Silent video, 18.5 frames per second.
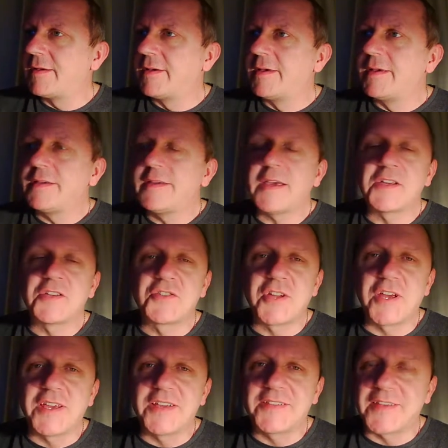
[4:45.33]
Yes,
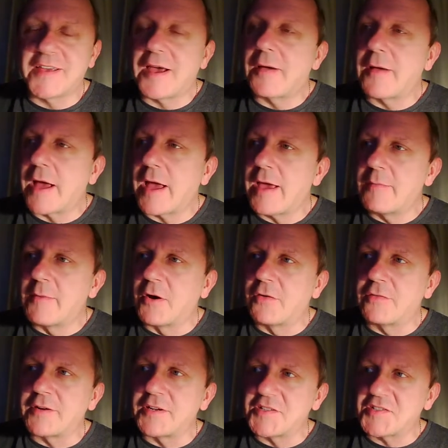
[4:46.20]
Tracy, I am
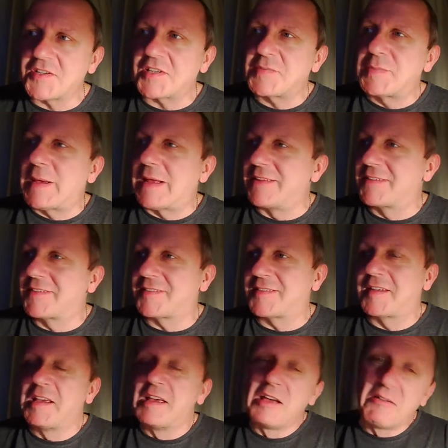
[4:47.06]
over it. 6pence.